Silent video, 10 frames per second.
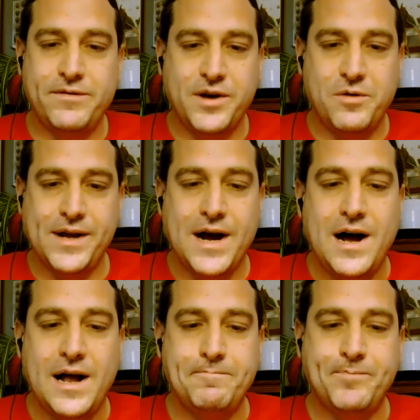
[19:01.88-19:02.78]
was going
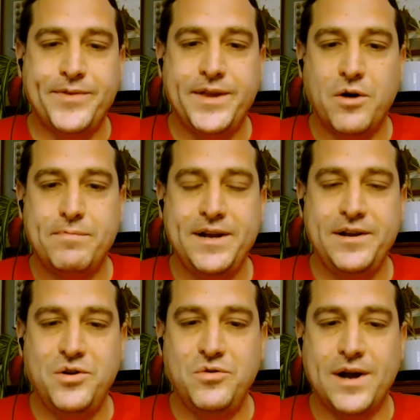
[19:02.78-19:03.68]
on. Nobody
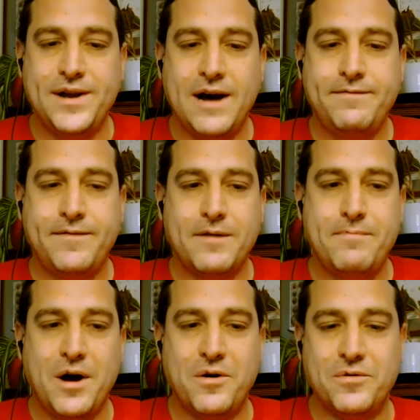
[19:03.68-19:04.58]
knew enough
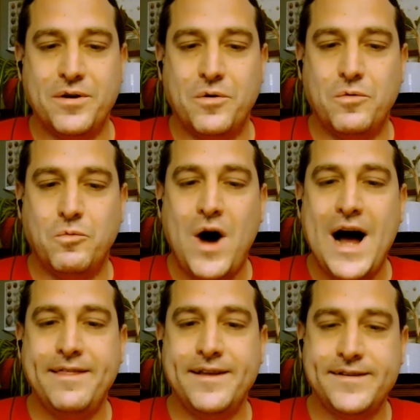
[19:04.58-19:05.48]
about
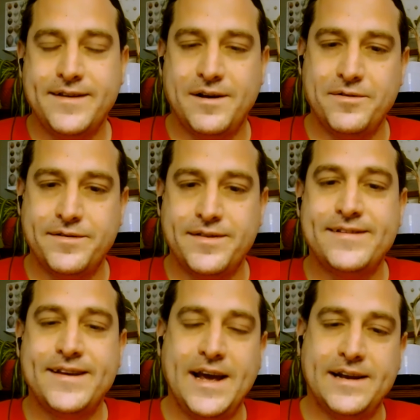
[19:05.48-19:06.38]
why this
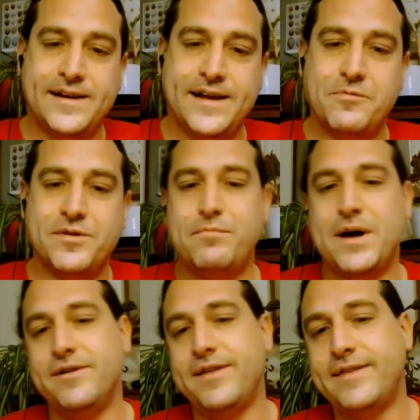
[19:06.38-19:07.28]
candidate was
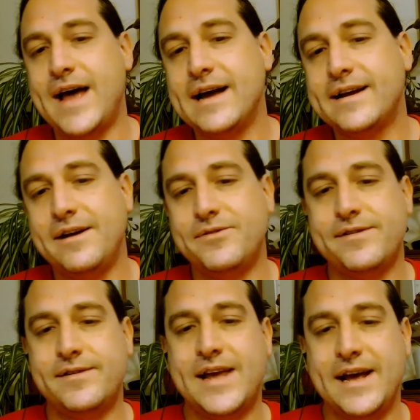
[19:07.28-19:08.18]
better than that
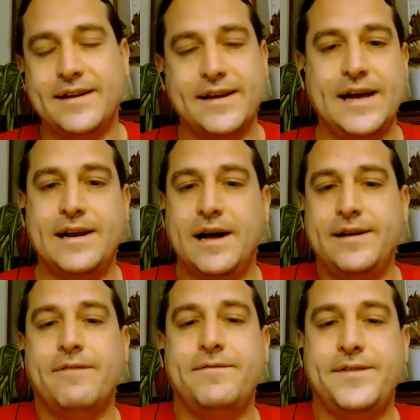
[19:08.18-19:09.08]
candidate
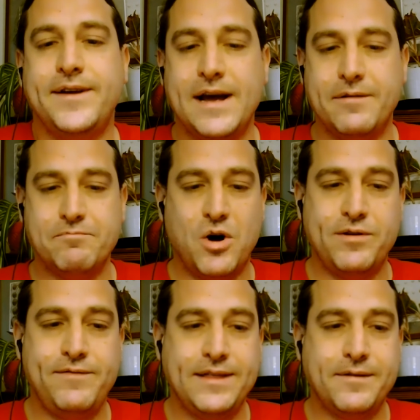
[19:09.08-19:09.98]
enough to
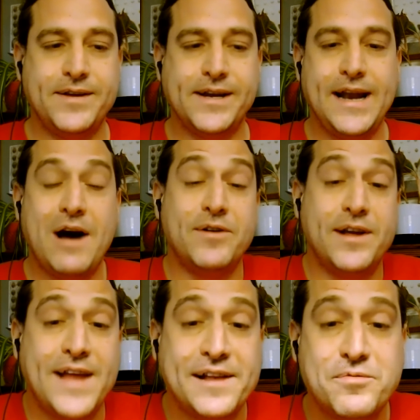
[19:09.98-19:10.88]
motivate them to get out.
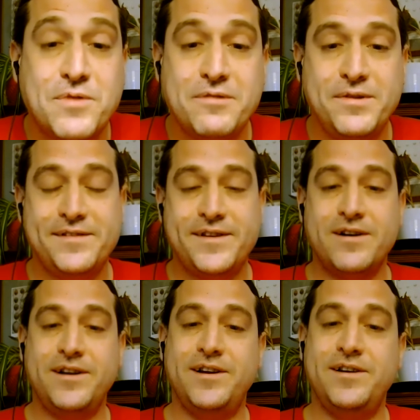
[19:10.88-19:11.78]
And that's why we
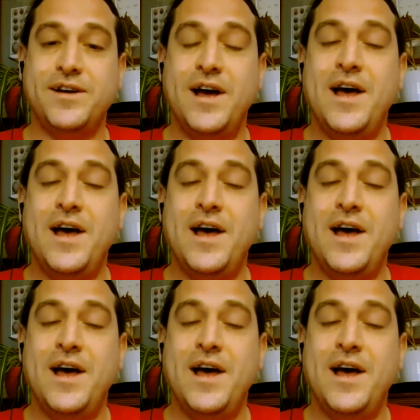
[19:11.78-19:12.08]
started